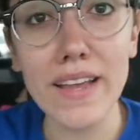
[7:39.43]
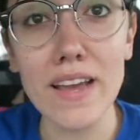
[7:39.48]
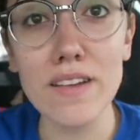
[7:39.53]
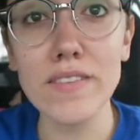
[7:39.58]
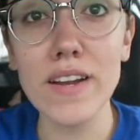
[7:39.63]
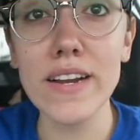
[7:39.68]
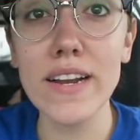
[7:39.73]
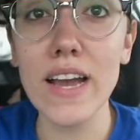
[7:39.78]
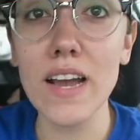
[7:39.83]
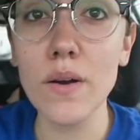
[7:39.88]
again,
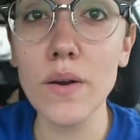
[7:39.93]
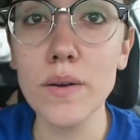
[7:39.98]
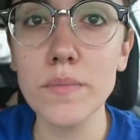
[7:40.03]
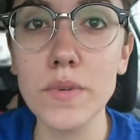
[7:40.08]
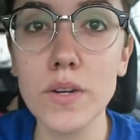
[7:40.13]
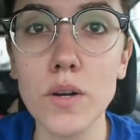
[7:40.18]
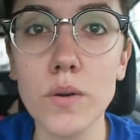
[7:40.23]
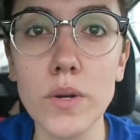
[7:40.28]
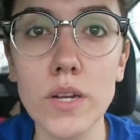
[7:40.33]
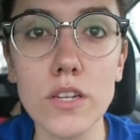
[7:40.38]
right now
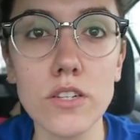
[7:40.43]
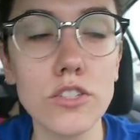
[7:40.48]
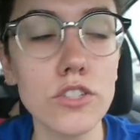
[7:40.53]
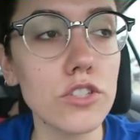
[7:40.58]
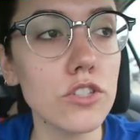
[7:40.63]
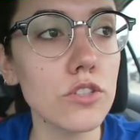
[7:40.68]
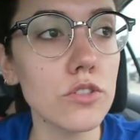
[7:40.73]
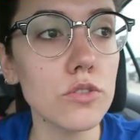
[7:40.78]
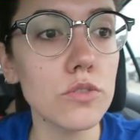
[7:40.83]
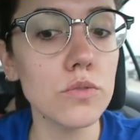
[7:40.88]
I'm going
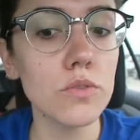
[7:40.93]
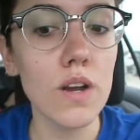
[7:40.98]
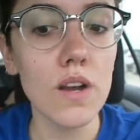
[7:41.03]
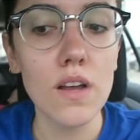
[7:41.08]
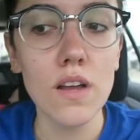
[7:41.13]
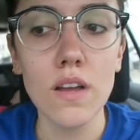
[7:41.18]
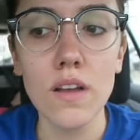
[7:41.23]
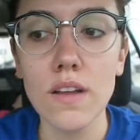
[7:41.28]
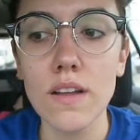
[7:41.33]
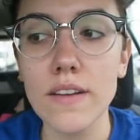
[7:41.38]
to,
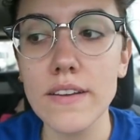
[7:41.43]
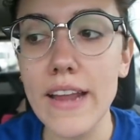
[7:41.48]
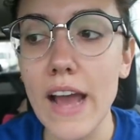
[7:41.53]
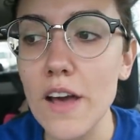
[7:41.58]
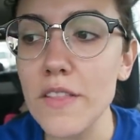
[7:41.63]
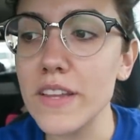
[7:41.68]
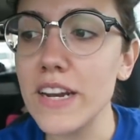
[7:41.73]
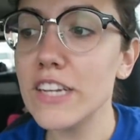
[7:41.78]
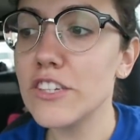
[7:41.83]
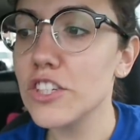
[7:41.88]

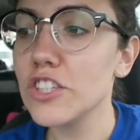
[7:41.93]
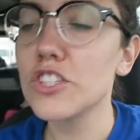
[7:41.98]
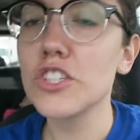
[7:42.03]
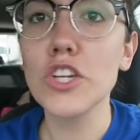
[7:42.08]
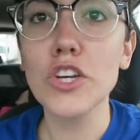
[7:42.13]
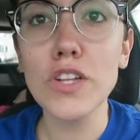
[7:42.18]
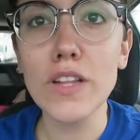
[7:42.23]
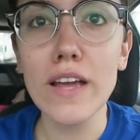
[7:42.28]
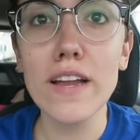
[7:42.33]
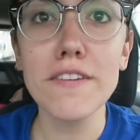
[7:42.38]
now that I just
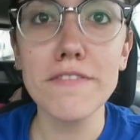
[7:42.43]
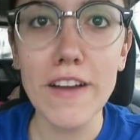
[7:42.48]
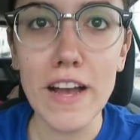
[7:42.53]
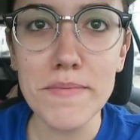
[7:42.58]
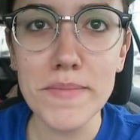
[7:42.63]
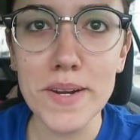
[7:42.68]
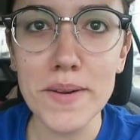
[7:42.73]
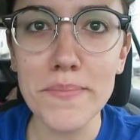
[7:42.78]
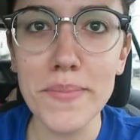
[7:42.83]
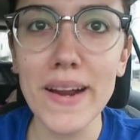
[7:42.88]
took like a
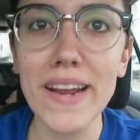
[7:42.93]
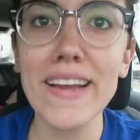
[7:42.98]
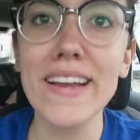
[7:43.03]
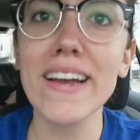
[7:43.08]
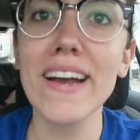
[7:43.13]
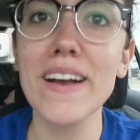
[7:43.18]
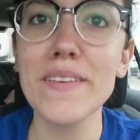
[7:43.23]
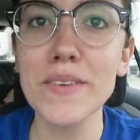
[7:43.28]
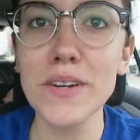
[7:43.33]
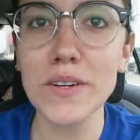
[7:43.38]
5 minute
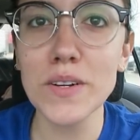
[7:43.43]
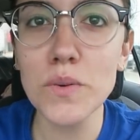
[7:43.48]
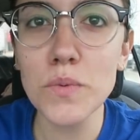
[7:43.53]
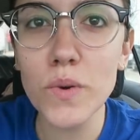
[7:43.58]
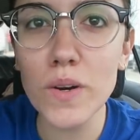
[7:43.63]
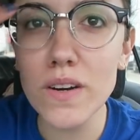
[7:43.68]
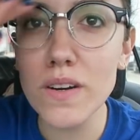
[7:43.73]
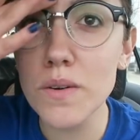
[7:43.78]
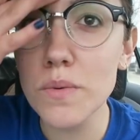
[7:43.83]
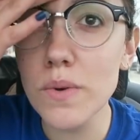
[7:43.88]
break, I'm going to
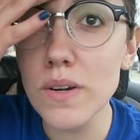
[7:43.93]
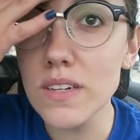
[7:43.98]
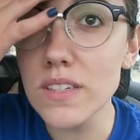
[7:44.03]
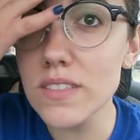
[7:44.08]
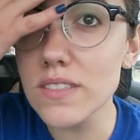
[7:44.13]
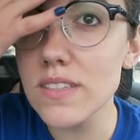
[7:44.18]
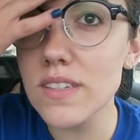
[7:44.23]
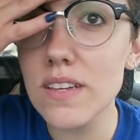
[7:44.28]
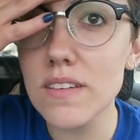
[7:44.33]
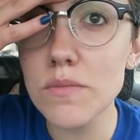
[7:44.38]
work. What
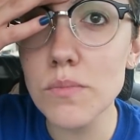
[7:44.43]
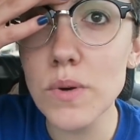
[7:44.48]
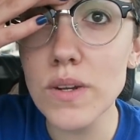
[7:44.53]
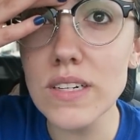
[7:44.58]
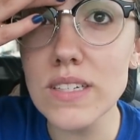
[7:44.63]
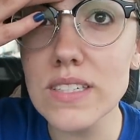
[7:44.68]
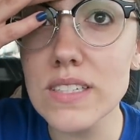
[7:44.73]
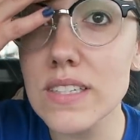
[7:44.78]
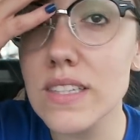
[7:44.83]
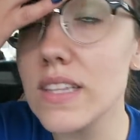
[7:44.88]
is
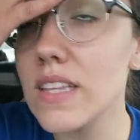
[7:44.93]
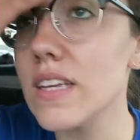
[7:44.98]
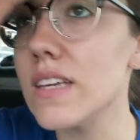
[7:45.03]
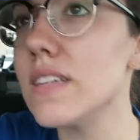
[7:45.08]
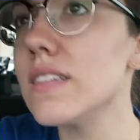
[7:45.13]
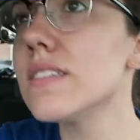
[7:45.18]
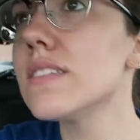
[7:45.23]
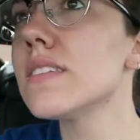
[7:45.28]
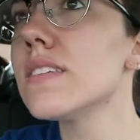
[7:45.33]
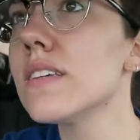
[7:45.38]

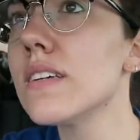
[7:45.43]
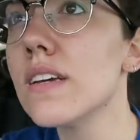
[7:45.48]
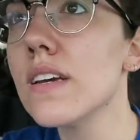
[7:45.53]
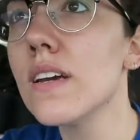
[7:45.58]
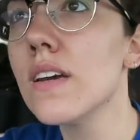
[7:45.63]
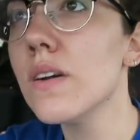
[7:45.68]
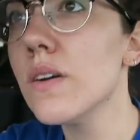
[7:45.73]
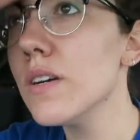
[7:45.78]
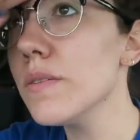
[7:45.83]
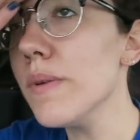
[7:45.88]
this?
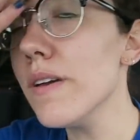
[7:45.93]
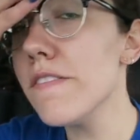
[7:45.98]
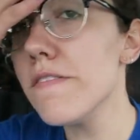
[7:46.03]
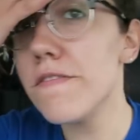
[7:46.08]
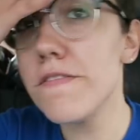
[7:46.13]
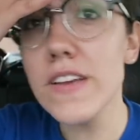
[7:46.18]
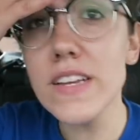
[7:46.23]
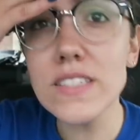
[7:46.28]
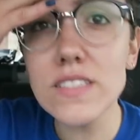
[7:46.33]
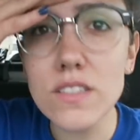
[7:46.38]
Why my
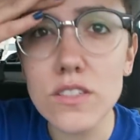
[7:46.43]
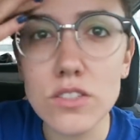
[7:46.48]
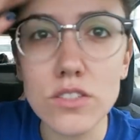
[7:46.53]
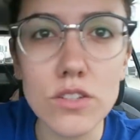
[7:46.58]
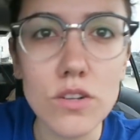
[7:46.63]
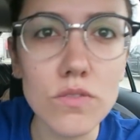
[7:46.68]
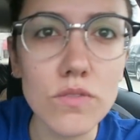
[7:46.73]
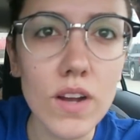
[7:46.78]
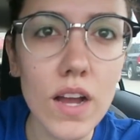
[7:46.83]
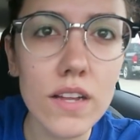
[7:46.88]
face looks
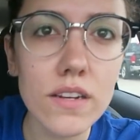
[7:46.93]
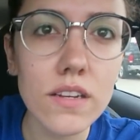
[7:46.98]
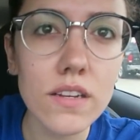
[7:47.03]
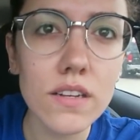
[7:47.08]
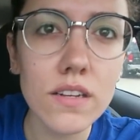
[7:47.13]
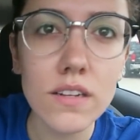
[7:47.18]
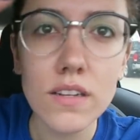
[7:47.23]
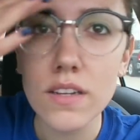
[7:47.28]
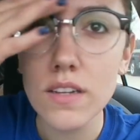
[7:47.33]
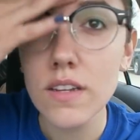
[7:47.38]
so red?
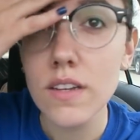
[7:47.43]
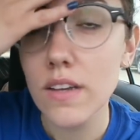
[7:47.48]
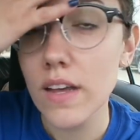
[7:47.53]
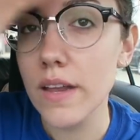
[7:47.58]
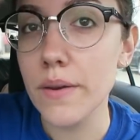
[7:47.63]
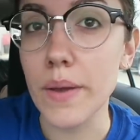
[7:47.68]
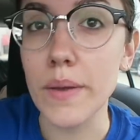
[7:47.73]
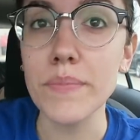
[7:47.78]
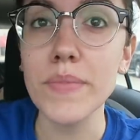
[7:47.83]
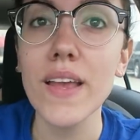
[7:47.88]

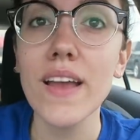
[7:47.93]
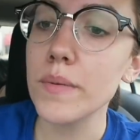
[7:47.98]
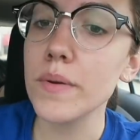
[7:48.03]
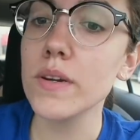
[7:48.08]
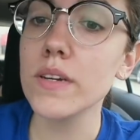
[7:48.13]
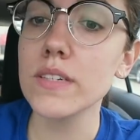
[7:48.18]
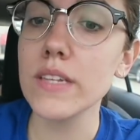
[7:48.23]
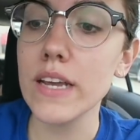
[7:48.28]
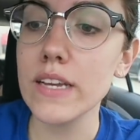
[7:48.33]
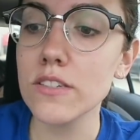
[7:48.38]
Anyway, I'm
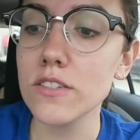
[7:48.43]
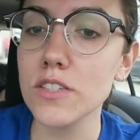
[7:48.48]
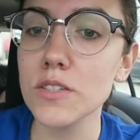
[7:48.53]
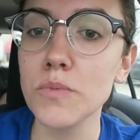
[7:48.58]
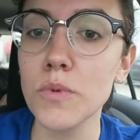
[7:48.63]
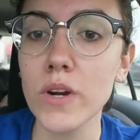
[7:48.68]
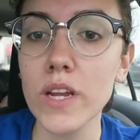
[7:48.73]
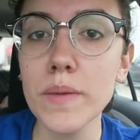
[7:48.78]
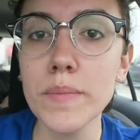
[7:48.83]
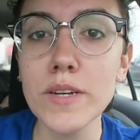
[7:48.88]
going to answer
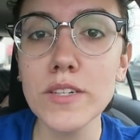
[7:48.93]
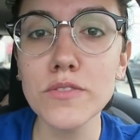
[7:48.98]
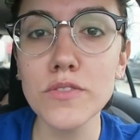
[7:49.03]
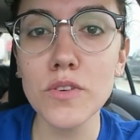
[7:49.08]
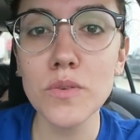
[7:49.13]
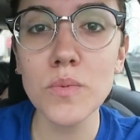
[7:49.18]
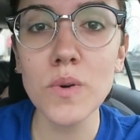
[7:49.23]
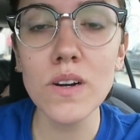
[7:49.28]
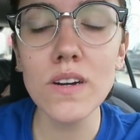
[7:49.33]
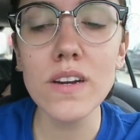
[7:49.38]
some more emails
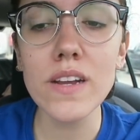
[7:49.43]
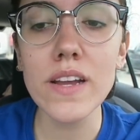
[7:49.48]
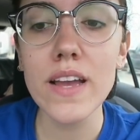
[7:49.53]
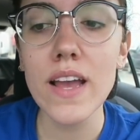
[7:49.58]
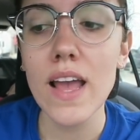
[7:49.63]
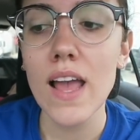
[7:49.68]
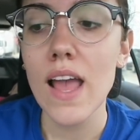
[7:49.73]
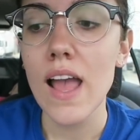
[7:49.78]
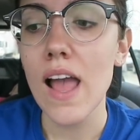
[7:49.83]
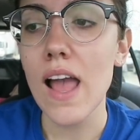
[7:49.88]
for work,
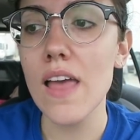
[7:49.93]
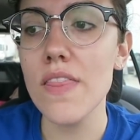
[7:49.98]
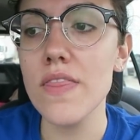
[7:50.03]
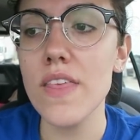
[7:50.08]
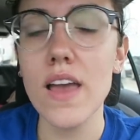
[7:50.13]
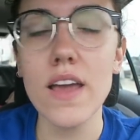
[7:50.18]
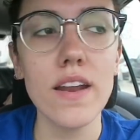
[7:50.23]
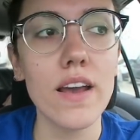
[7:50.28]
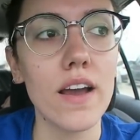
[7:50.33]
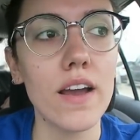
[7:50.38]
and
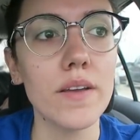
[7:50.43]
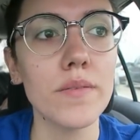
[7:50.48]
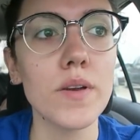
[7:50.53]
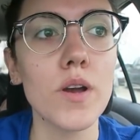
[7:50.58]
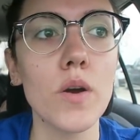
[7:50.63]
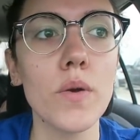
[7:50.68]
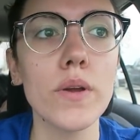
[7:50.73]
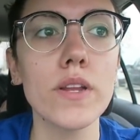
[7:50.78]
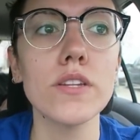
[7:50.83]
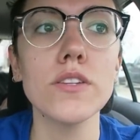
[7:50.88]
then I'm
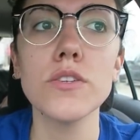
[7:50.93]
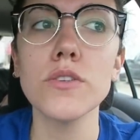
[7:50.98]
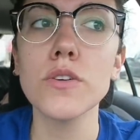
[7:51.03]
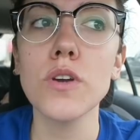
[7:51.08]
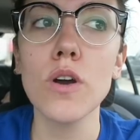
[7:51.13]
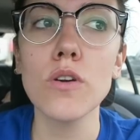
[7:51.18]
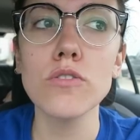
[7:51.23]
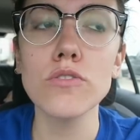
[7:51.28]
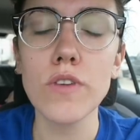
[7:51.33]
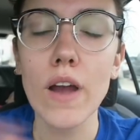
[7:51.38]
going to
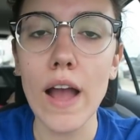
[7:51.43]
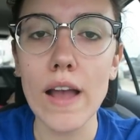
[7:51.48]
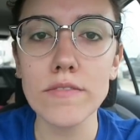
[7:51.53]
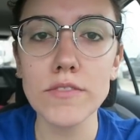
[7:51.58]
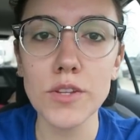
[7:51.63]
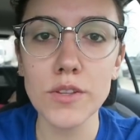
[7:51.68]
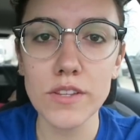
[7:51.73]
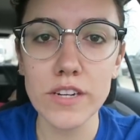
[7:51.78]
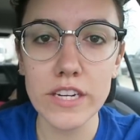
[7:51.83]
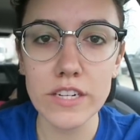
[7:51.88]
go drive
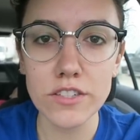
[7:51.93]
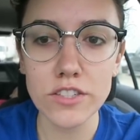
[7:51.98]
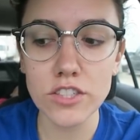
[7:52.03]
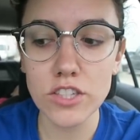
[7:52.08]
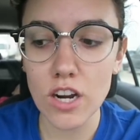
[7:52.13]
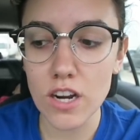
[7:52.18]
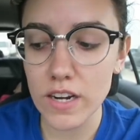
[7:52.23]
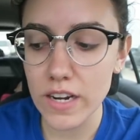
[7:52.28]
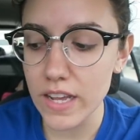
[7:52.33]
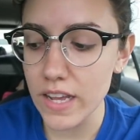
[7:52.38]
to the nearest
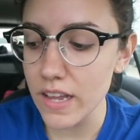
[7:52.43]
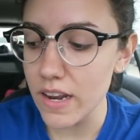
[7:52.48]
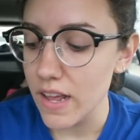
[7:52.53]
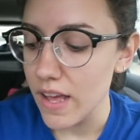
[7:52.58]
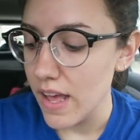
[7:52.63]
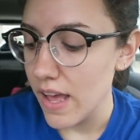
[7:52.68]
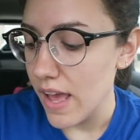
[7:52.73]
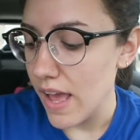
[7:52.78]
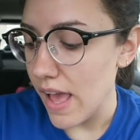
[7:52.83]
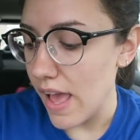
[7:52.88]
Target,
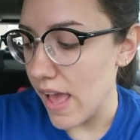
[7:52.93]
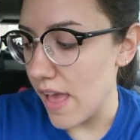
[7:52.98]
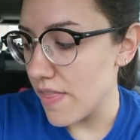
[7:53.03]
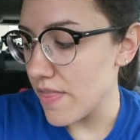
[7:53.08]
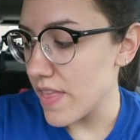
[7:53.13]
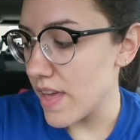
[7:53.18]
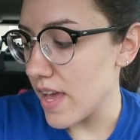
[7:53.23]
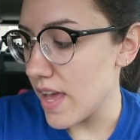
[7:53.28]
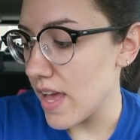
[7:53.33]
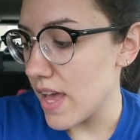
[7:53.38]

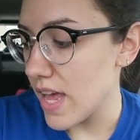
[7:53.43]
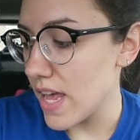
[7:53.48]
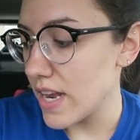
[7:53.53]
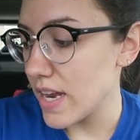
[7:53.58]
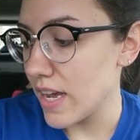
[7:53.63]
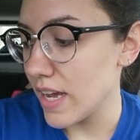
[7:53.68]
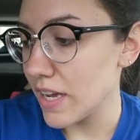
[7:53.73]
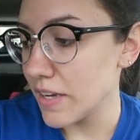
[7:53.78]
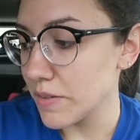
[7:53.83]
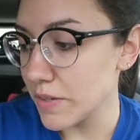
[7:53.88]
and then
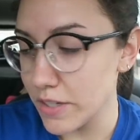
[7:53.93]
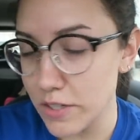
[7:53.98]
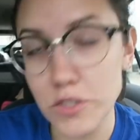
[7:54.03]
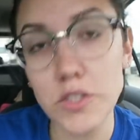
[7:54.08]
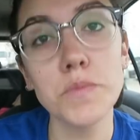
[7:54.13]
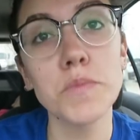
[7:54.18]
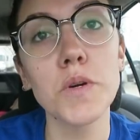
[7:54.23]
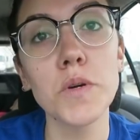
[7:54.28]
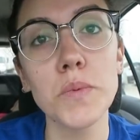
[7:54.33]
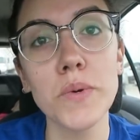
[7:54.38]
I'm gonna
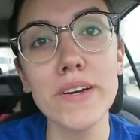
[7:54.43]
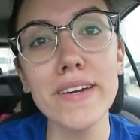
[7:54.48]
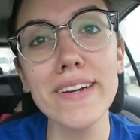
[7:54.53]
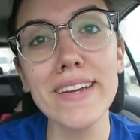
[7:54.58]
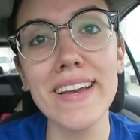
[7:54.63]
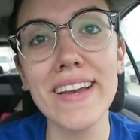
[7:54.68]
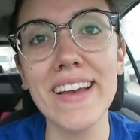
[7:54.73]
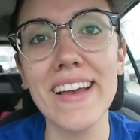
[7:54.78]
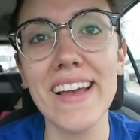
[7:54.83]
do more work